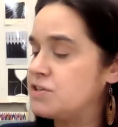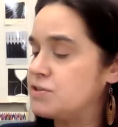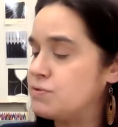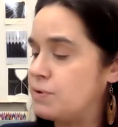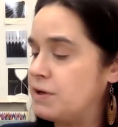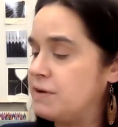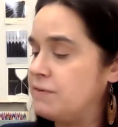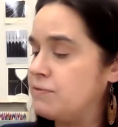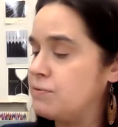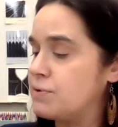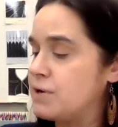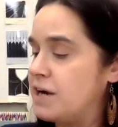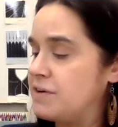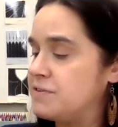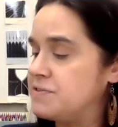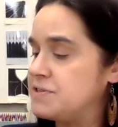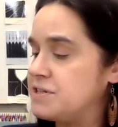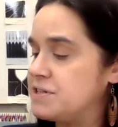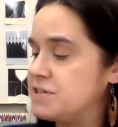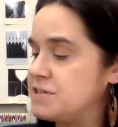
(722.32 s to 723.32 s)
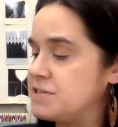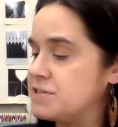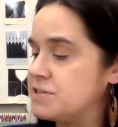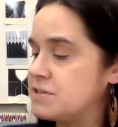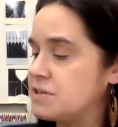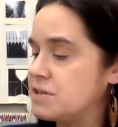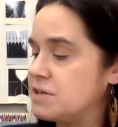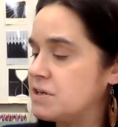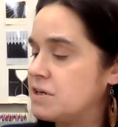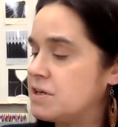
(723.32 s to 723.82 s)
24 ounces.
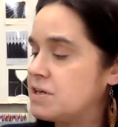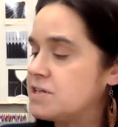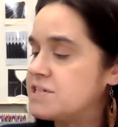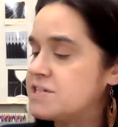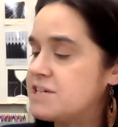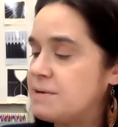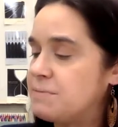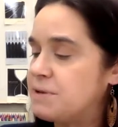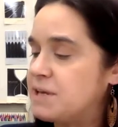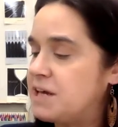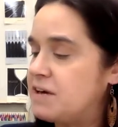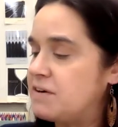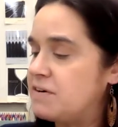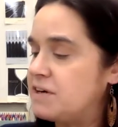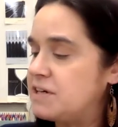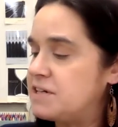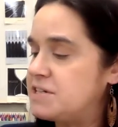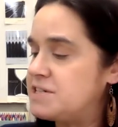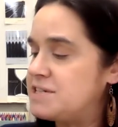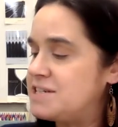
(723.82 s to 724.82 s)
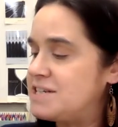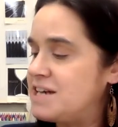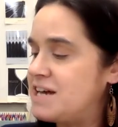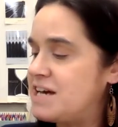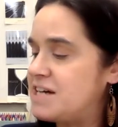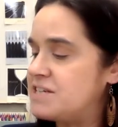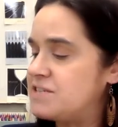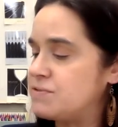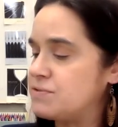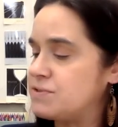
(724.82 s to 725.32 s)
Some carried
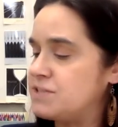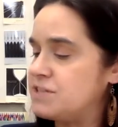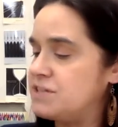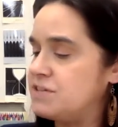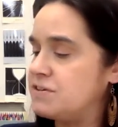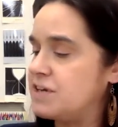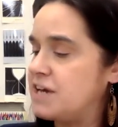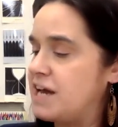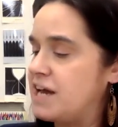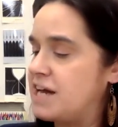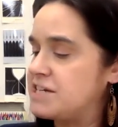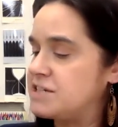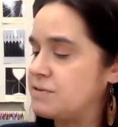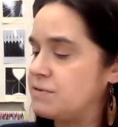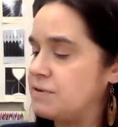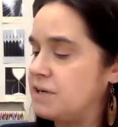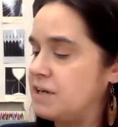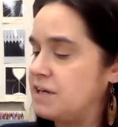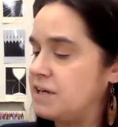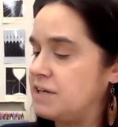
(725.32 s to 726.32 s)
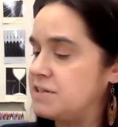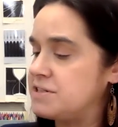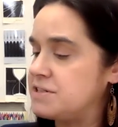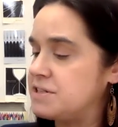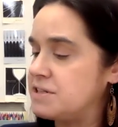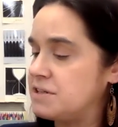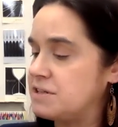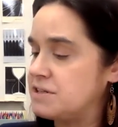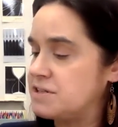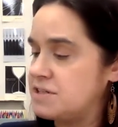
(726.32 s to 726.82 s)
CS or tear gas grenades.
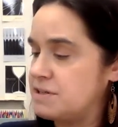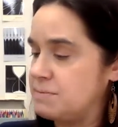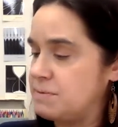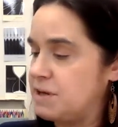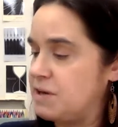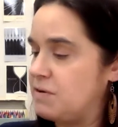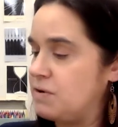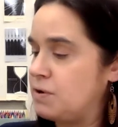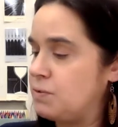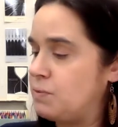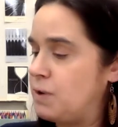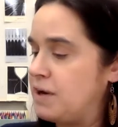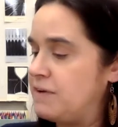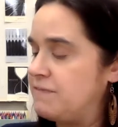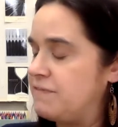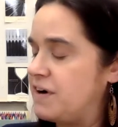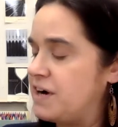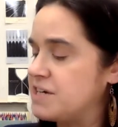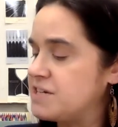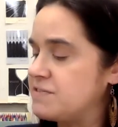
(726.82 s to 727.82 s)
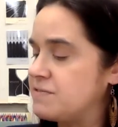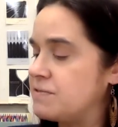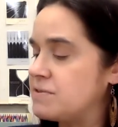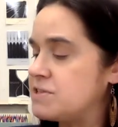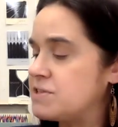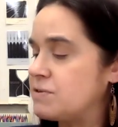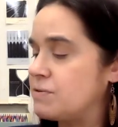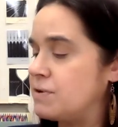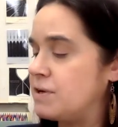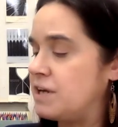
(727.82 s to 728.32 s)
Some carried white
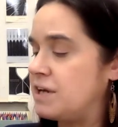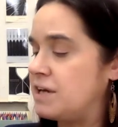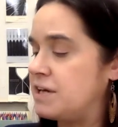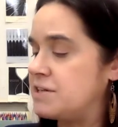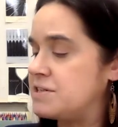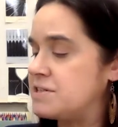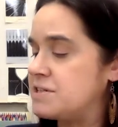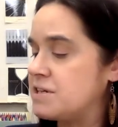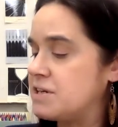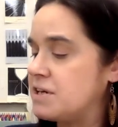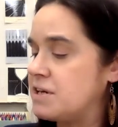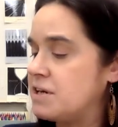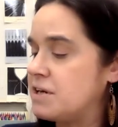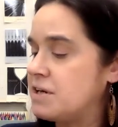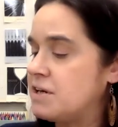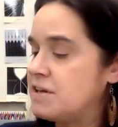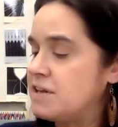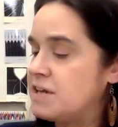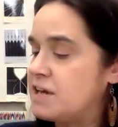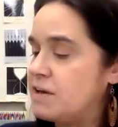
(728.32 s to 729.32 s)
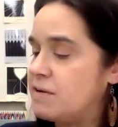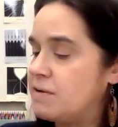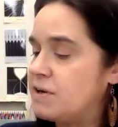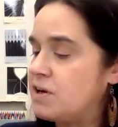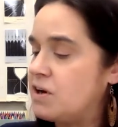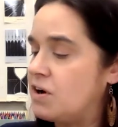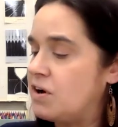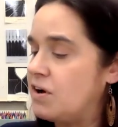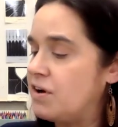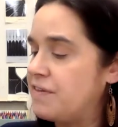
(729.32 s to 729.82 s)
phosphorus grenades. They
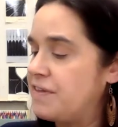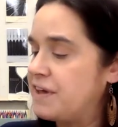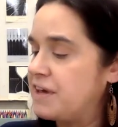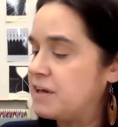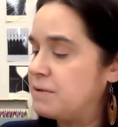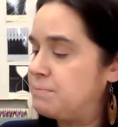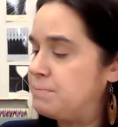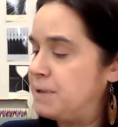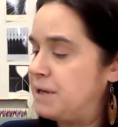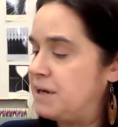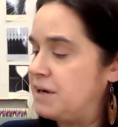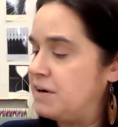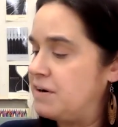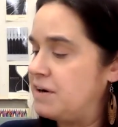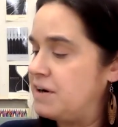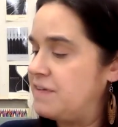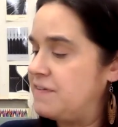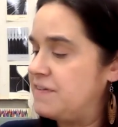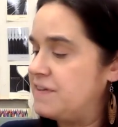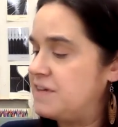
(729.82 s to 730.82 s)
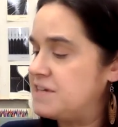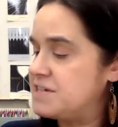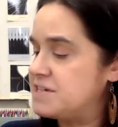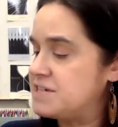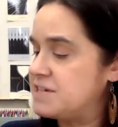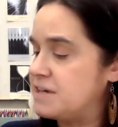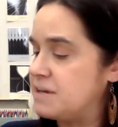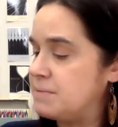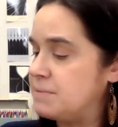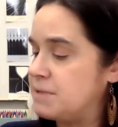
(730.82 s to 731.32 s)
carried all they could bear and then
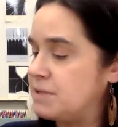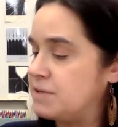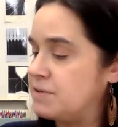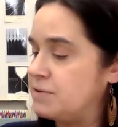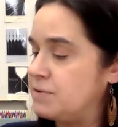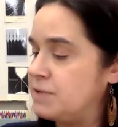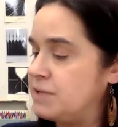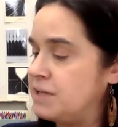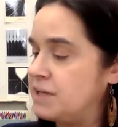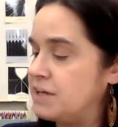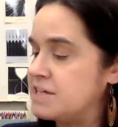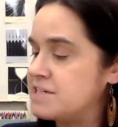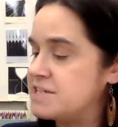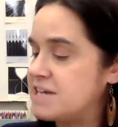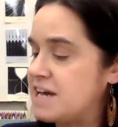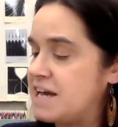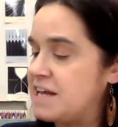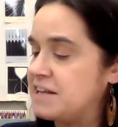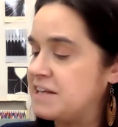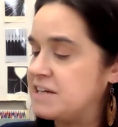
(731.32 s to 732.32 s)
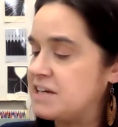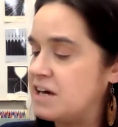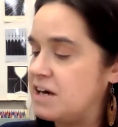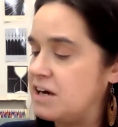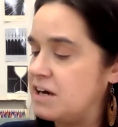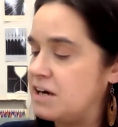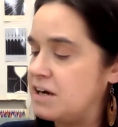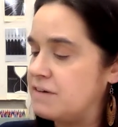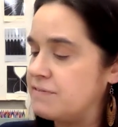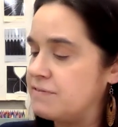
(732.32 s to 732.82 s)
some, including a silent
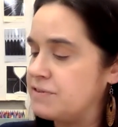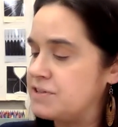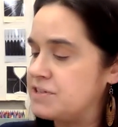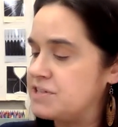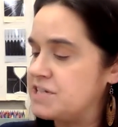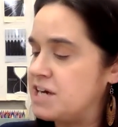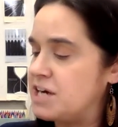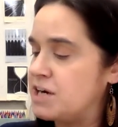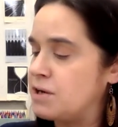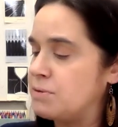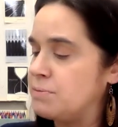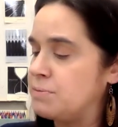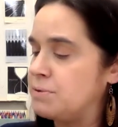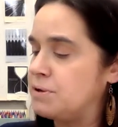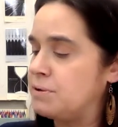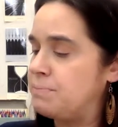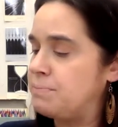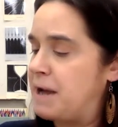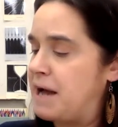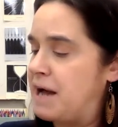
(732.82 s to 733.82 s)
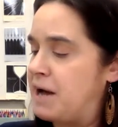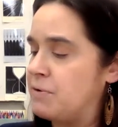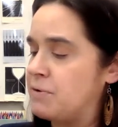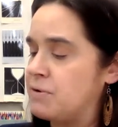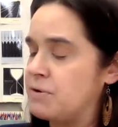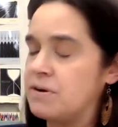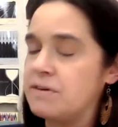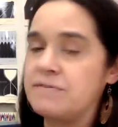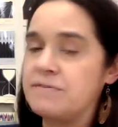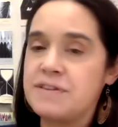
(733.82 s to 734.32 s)
awe for the terrible
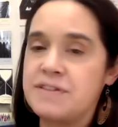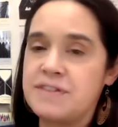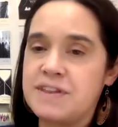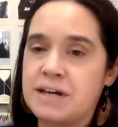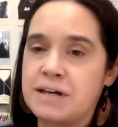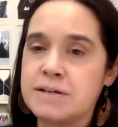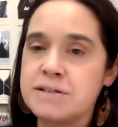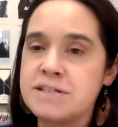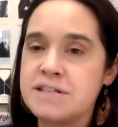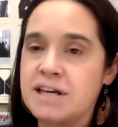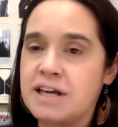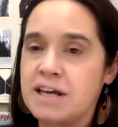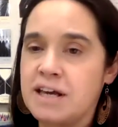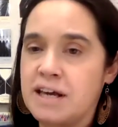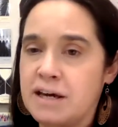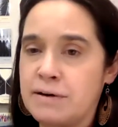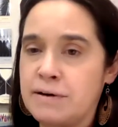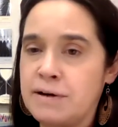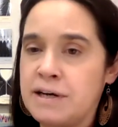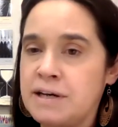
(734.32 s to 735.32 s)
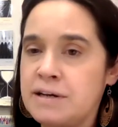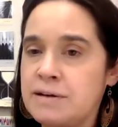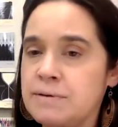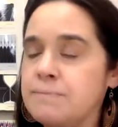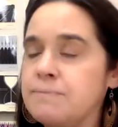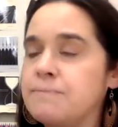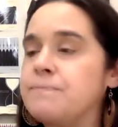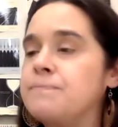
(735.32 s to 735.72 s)
power of the things they carried.